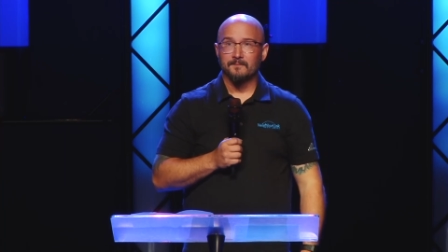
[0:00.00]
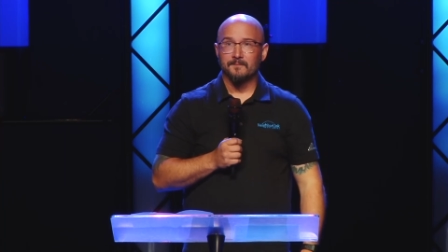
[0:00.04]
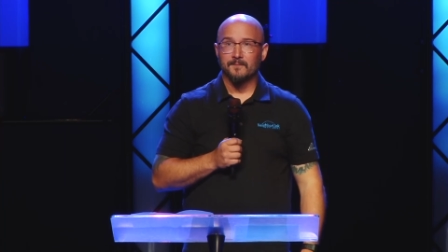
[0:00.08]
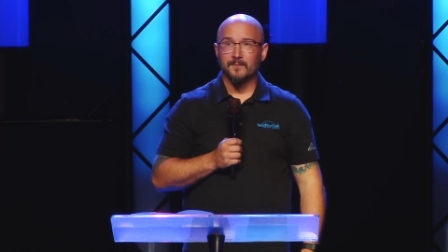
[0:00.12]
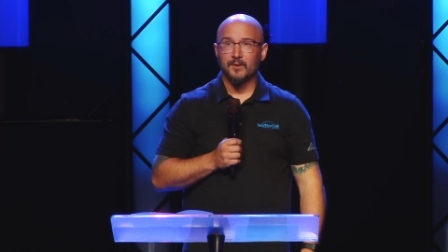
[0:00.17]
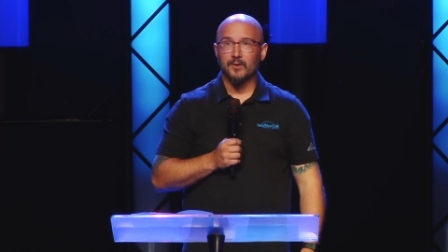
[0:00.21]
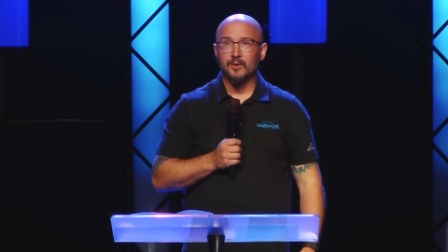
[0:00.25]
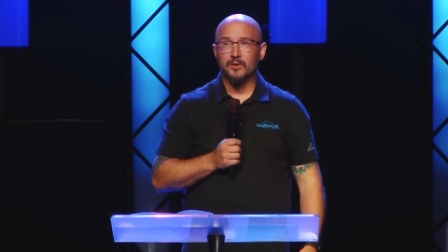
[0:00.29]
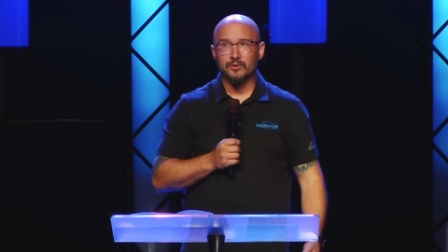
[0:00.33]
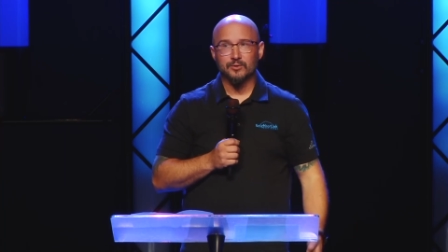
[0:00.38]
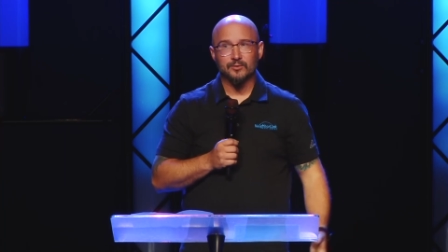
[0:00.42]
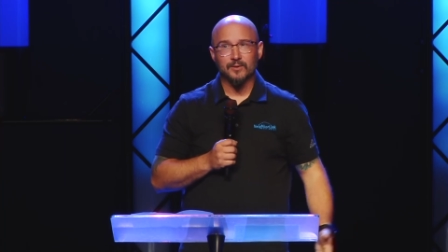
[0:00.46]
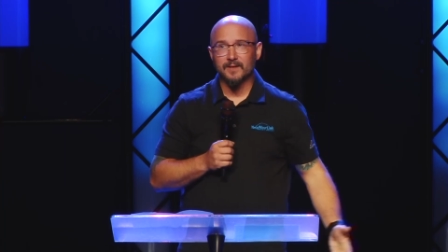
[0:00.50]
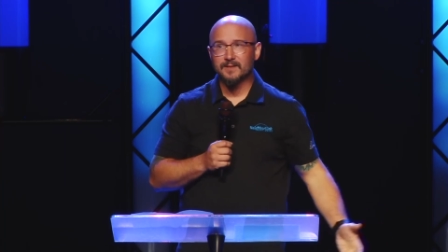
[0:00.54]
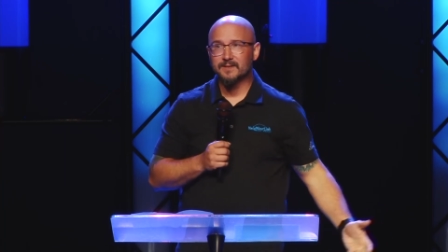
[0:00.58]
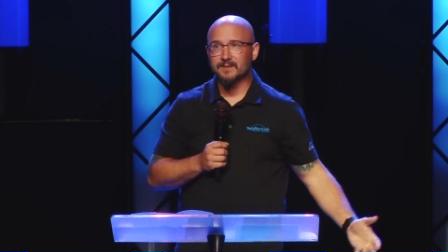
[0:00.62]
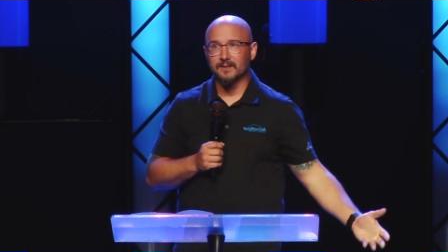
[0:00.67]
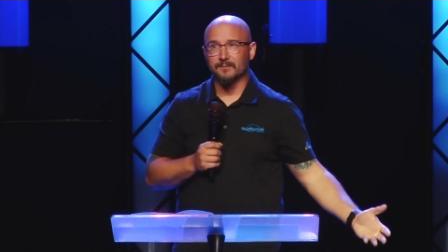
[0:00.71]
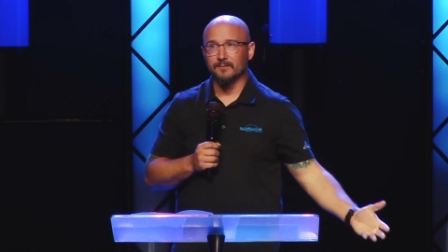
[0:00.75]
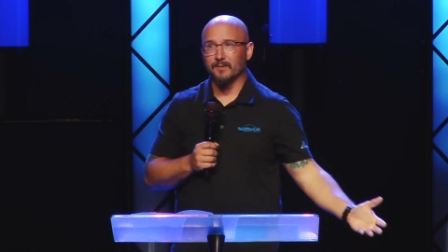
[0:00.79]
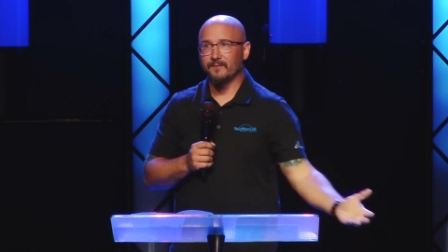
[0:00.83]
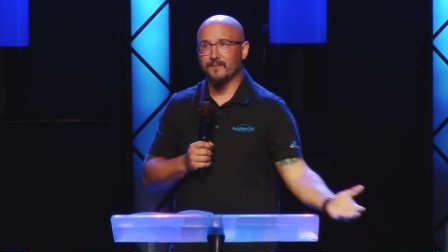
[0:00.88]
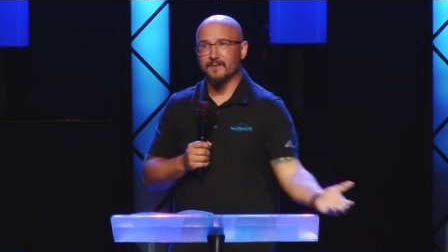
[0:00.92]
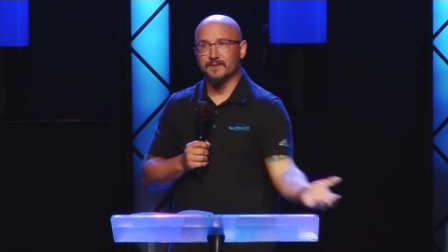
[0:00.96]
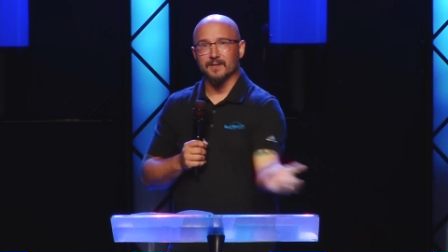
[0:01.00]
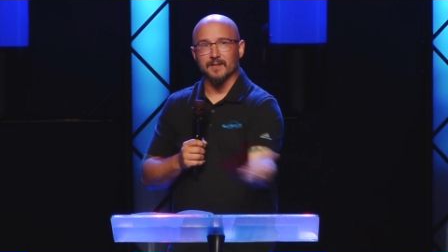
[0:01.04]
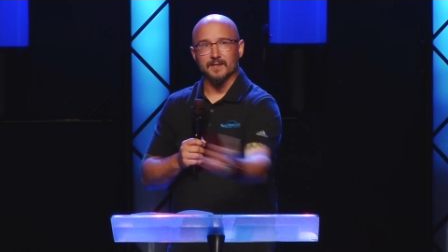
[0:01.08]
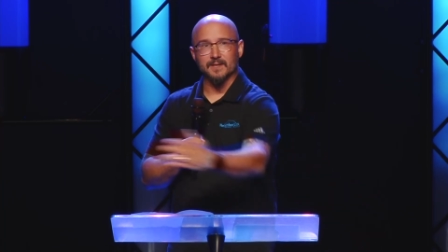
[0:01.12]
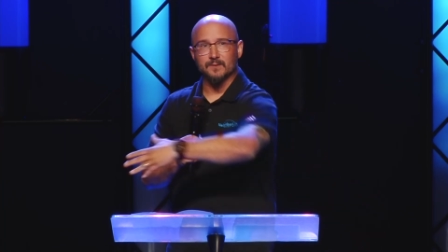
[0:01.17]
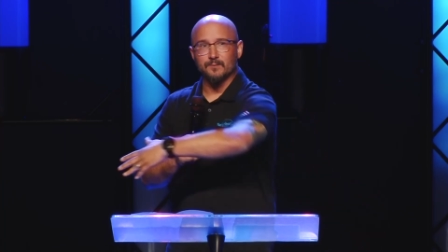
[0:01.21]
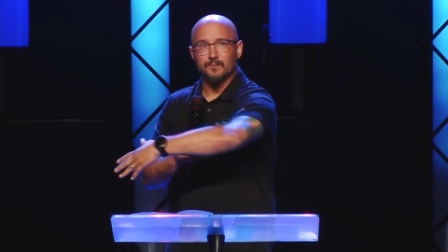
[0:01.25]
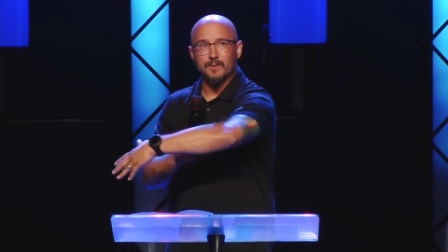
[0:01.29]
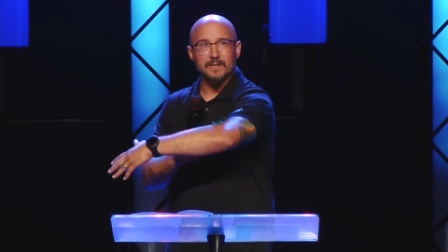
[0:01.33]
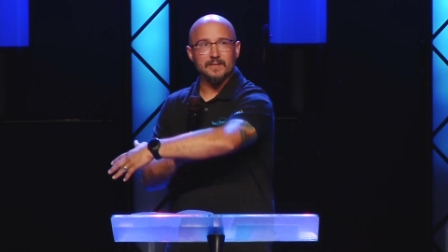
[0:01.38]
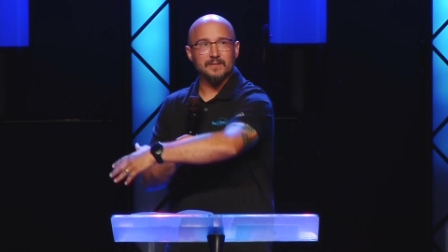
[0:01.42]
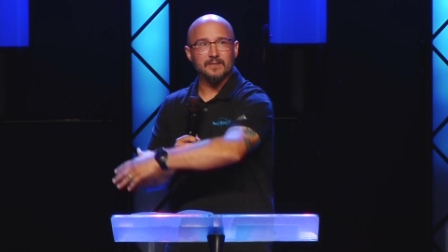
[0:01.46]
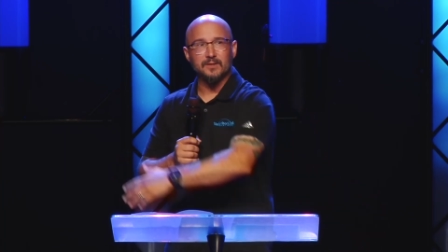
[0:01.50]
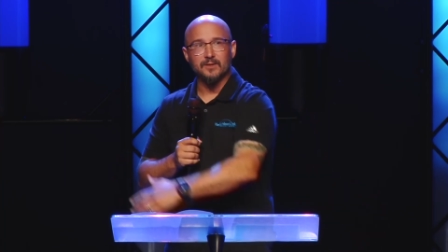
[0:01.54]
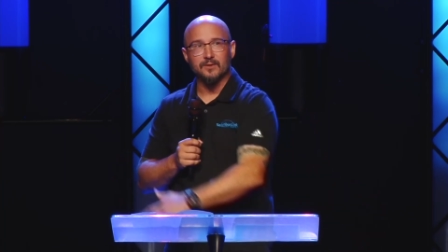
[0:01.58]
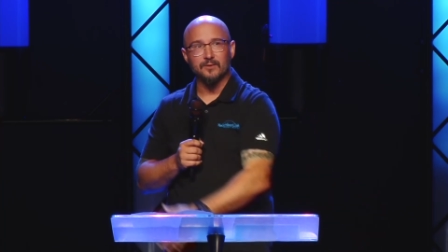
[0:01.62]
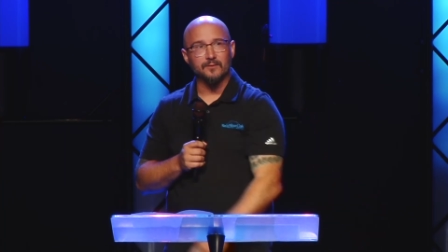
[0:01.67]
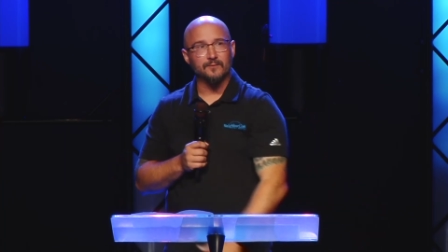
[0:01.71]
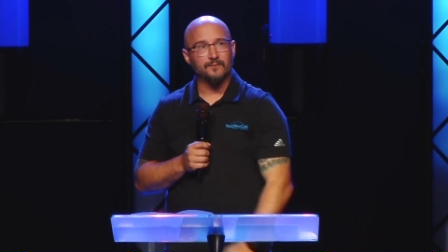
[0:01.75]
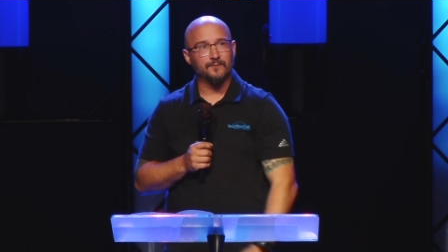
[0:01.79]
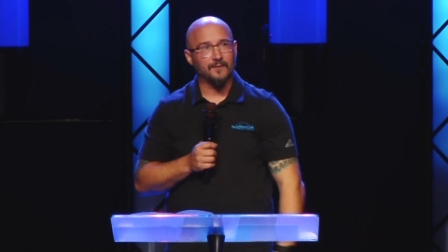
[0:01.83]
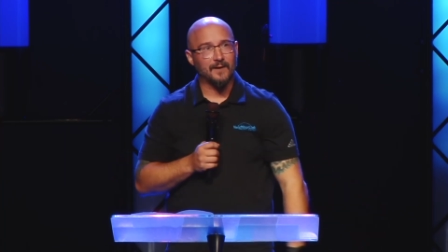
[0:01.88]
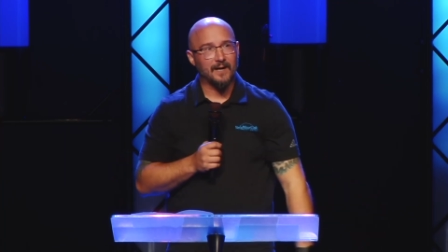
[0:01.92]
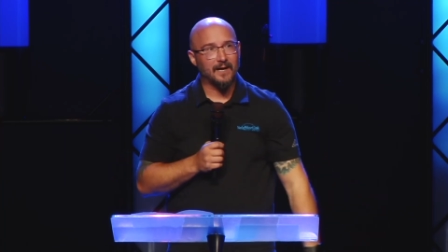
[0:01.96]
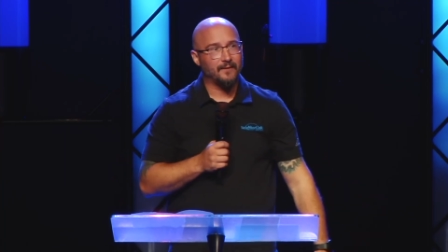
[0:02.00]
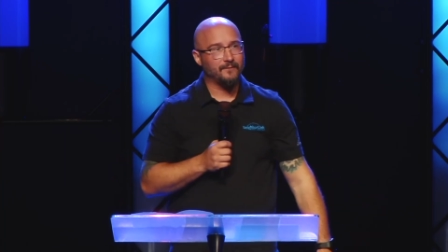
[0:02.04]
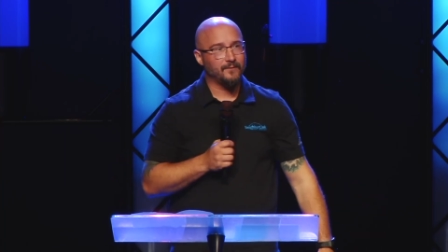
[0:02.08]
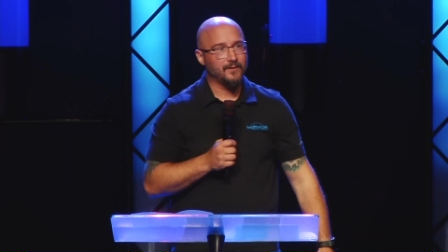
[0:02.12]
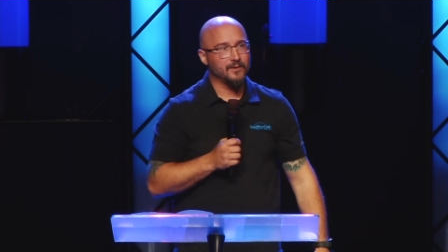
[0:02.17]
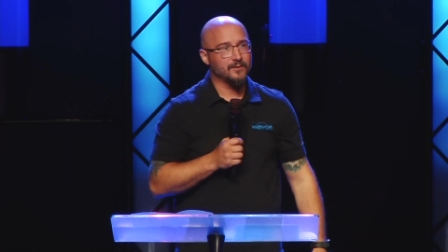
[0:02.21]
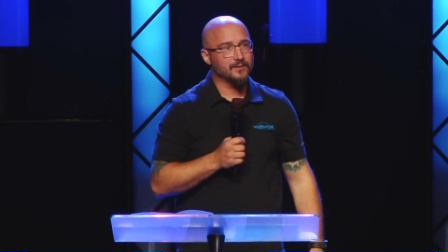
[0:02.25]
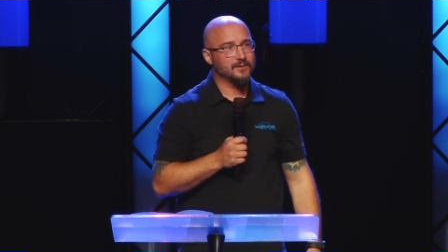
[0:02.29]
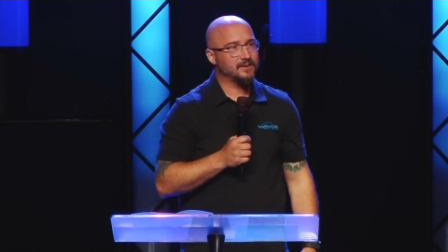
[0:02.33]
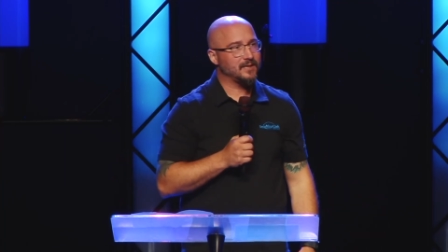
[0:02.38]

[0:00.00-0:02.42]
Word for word: You can trust him if he's going to speak to you five years,